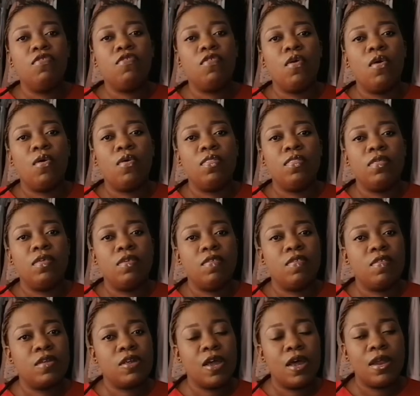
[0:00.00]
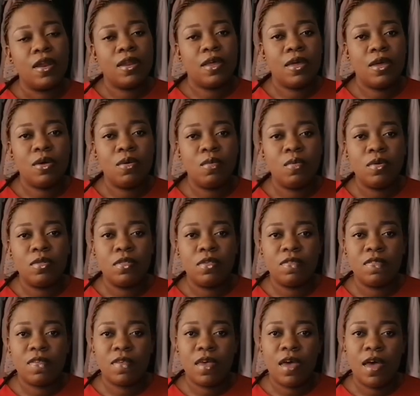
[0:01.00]
So on this channel, we
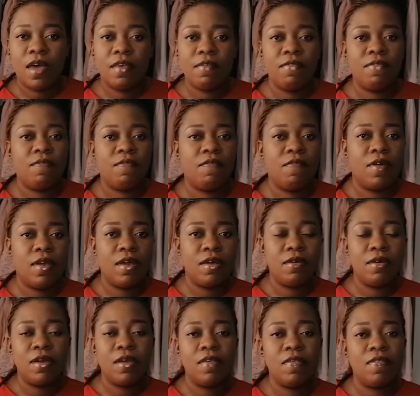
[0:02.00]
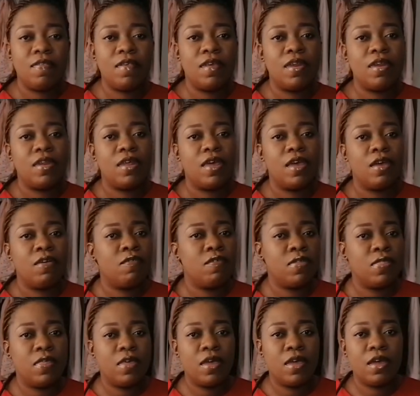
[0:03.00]
discuss fragrance and
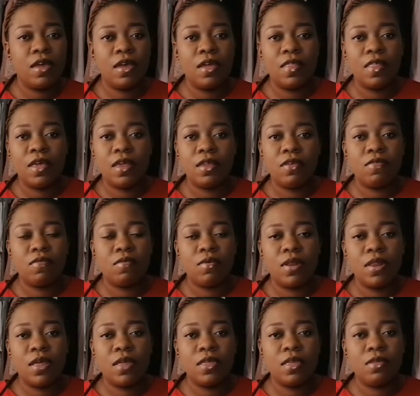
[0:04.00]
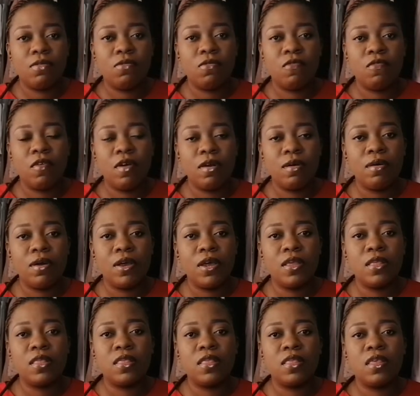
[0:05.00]
everything that is related to
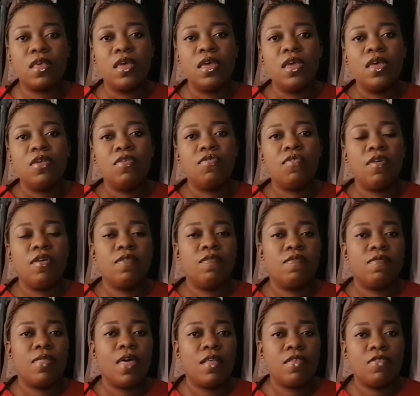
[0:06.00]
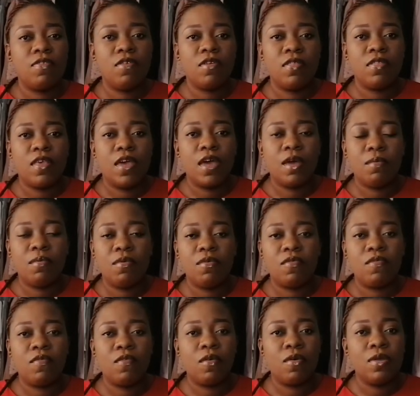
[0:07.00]
fragrance. So if that's your type
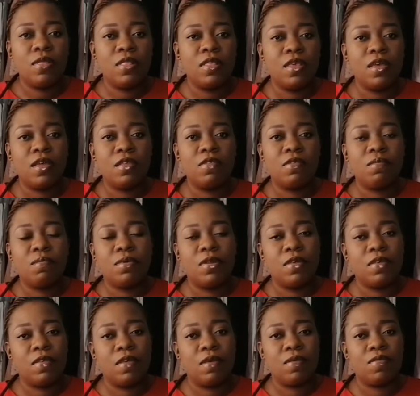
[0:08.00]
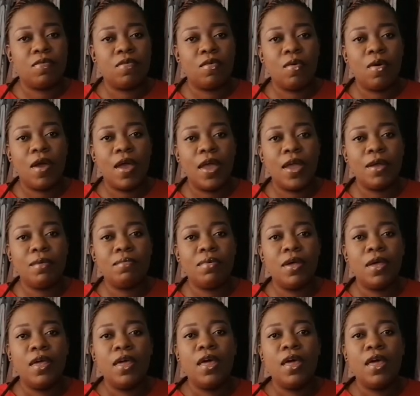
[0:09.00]
of content, please subscribe.